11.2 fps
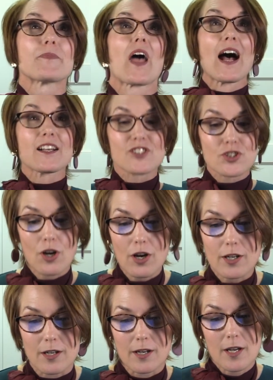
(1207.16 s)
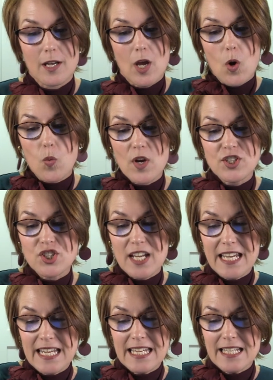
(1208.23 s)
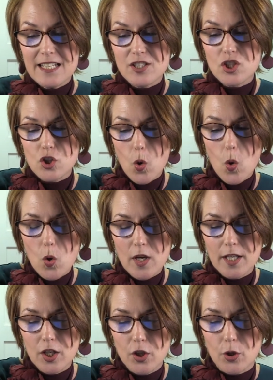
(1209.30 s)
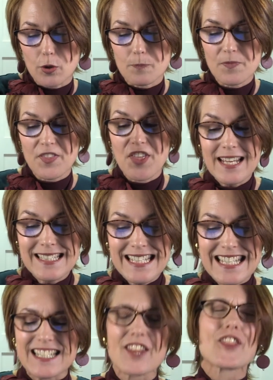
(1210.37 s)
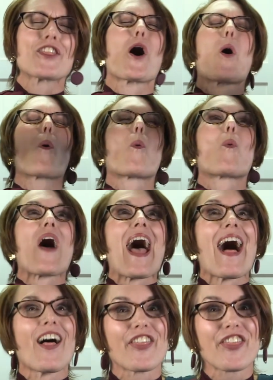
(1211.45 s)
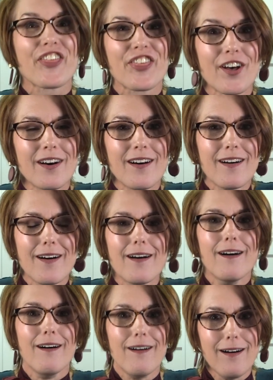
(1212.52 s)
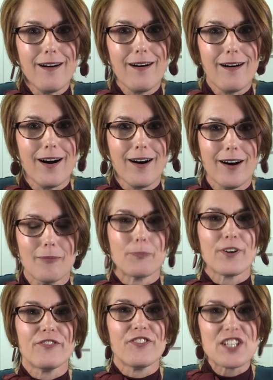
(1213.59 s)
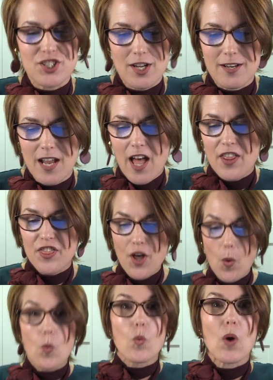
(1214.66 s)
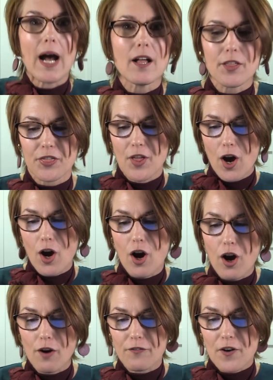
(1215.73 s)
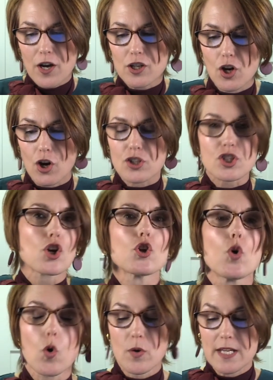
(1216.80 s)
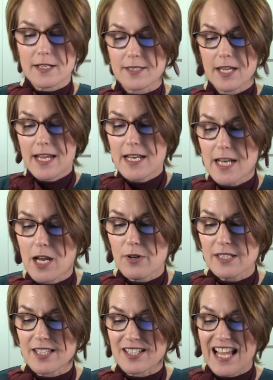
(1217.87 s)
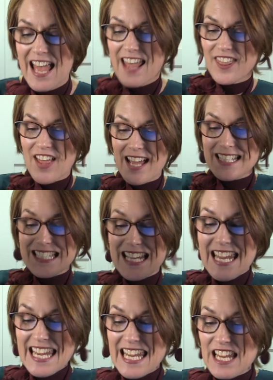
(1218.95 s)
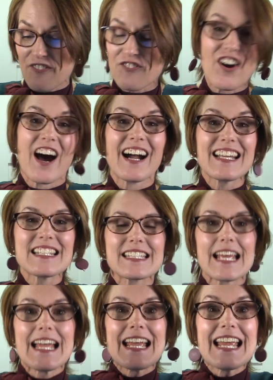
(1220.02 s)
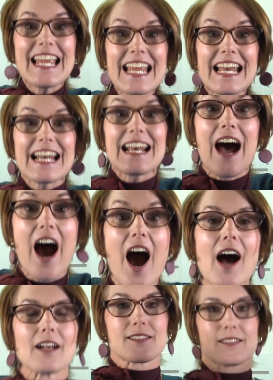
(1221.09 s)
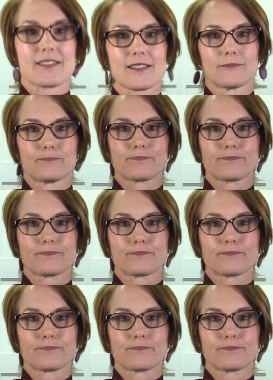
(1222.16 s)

hasson, which he is calling you. That is the wealth, oh, provision, the wealth of God's glorious inheritance that he finds in us.